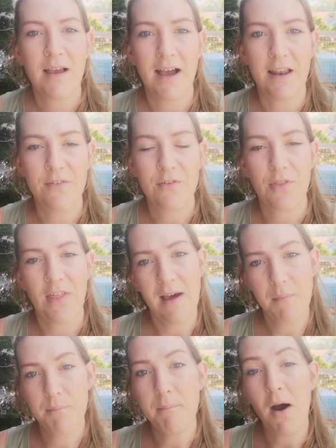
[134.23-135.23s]
And
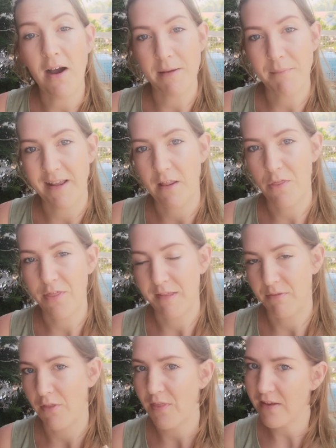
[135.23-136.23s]
that might make you
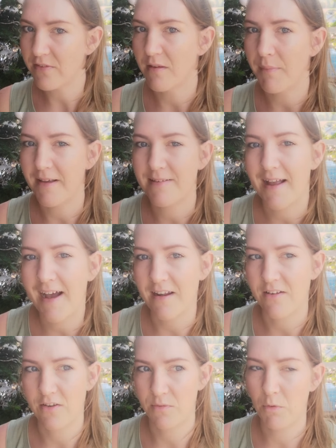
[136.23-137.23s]
think that that's the best ad
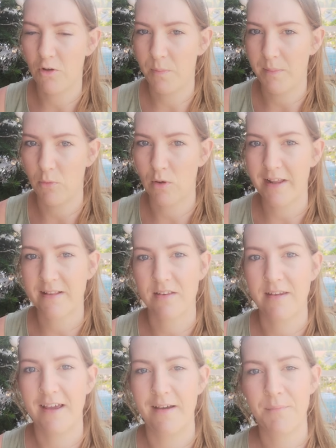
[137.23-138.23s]
because most people clicked
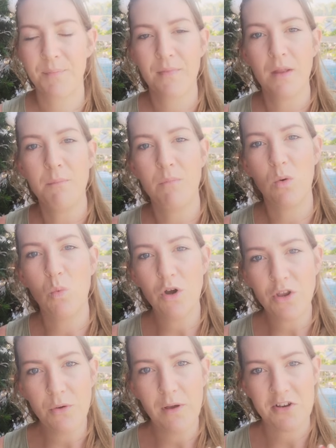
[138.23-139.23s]
on it. But
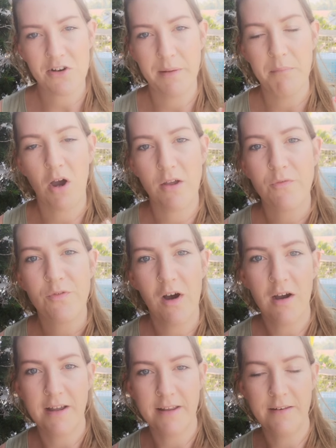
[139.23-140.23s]
what you actually might
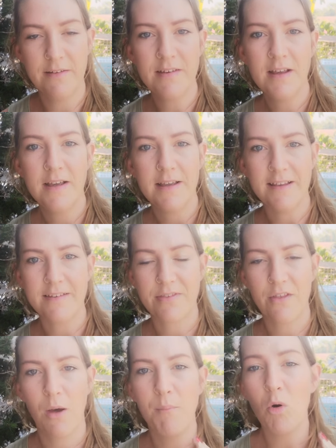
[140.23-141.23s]
find is
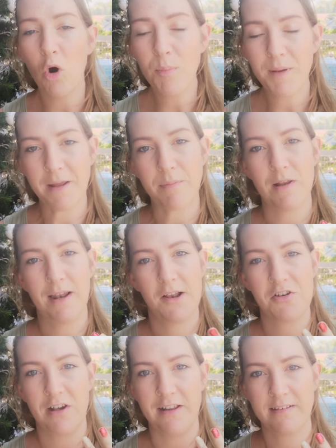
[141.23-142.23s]
that more people
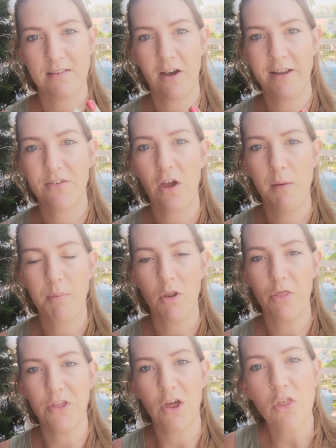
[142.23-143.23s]
actually signed up
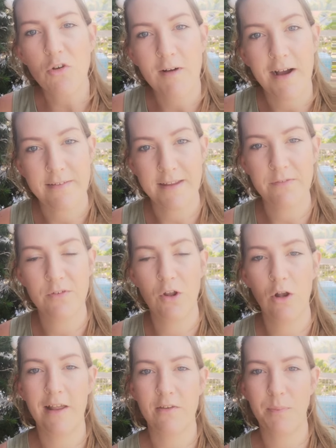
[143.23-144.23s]
on the other ad, even
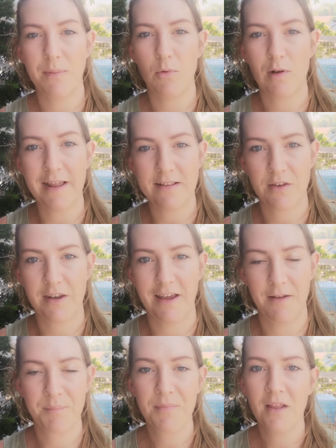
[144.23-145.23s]
though less people clicked on it.